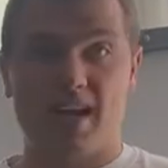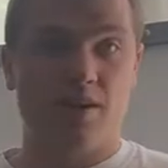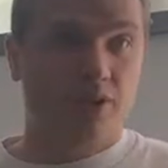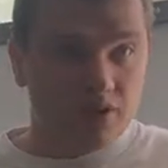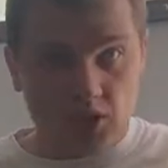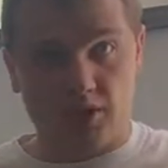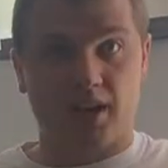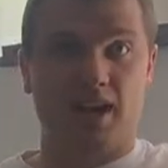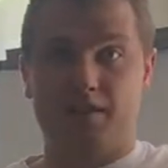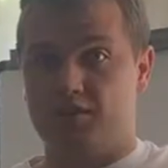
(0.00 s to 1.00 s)
downlands on the
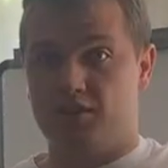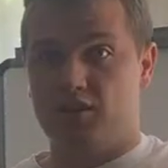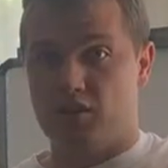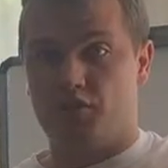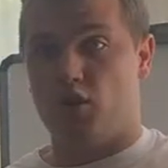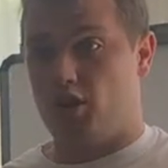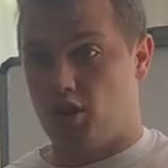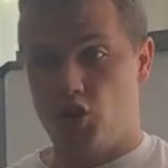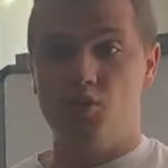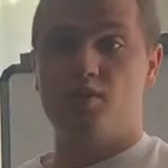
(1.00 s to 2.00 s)
cliffs, you've got
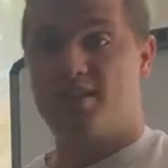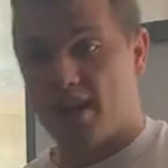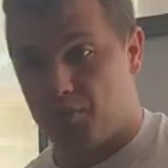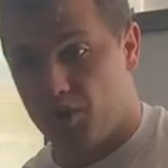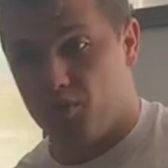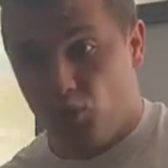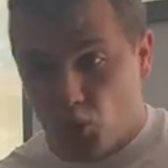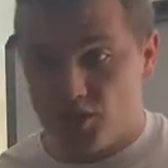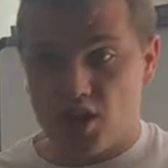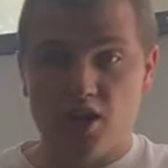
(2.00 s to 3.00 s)
lagoons down by the
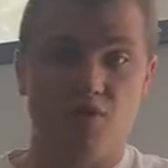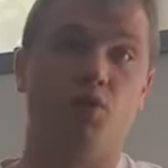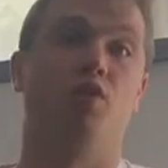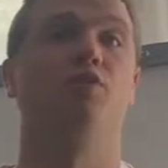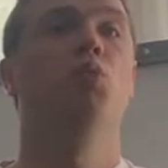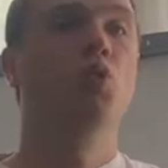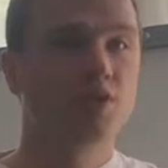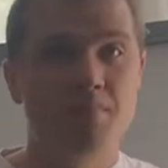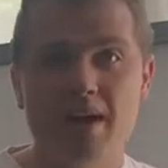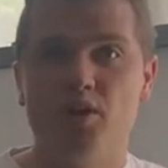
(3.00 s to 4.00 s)
water, you've got the
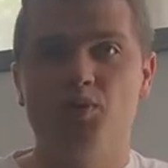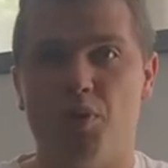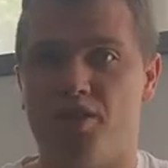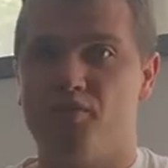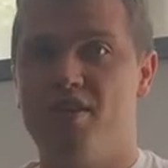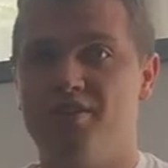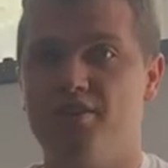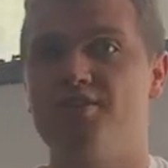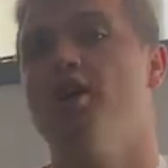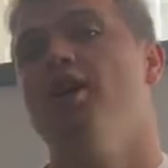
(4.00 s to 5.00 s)
water meadows by the
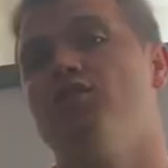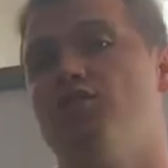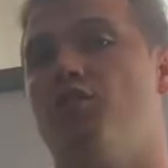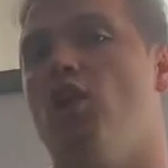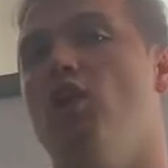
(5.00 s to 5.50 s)
rivers, so you've got a